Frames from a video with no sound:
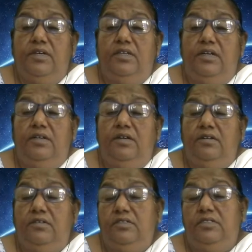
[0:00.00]
And
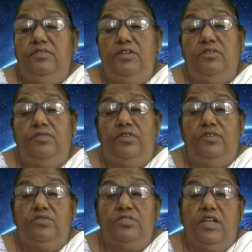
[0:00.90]
then she will look for
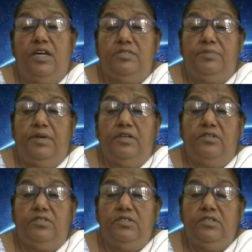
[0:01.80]
those glass
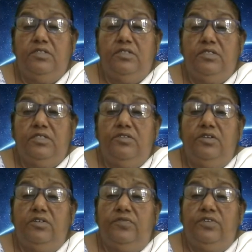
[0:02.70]
bangles. She will
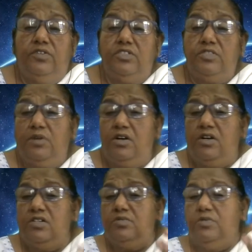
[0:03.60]
look for the
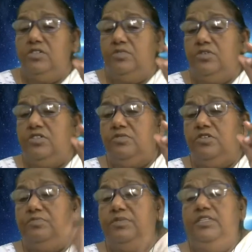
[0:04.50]

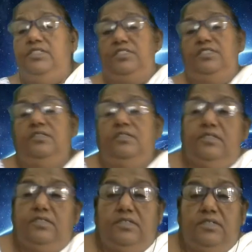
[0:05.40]
small beads.
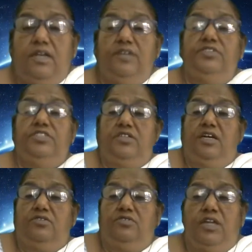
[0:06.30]
I wish
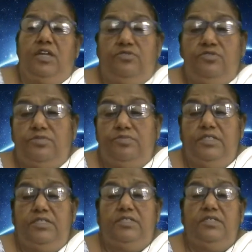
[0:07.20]
I could have those
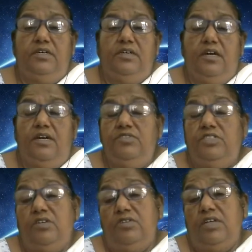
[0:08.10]
beads. I wish
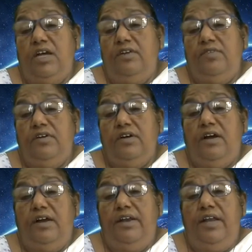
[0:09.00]
I could have
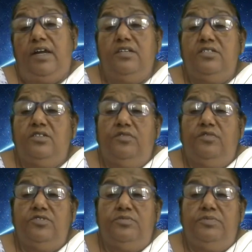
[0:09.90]
a necklace of
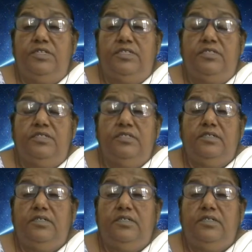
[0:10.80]
those beads.